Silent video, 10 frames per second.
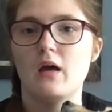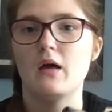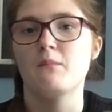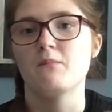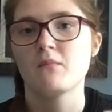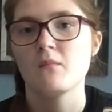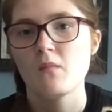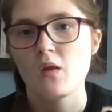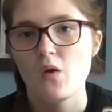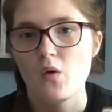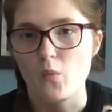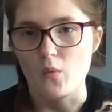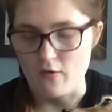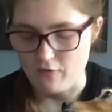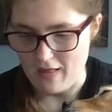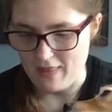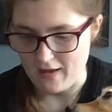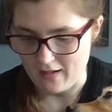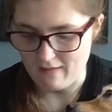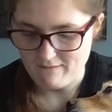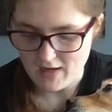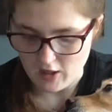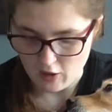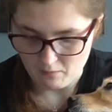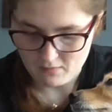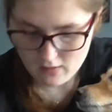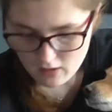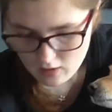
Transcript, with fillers: um, with this video.